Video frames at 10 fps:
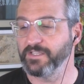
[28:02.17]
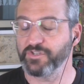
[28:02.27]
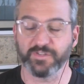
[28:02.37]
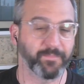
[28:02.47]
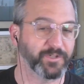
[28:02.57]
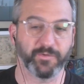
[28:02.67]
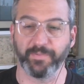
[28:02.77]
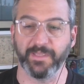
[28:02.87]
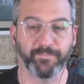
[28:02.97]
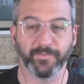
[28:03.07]
is just a bunch of
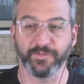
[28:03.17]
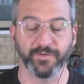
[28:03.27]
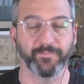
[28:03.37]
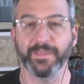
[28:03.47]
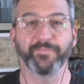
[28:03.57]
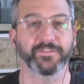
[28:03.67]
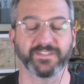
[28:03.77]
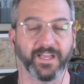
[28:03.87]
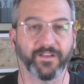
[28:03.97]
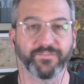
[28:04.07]
people doing people
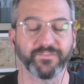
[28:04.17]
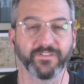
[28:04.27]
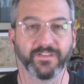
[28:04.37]
stuff.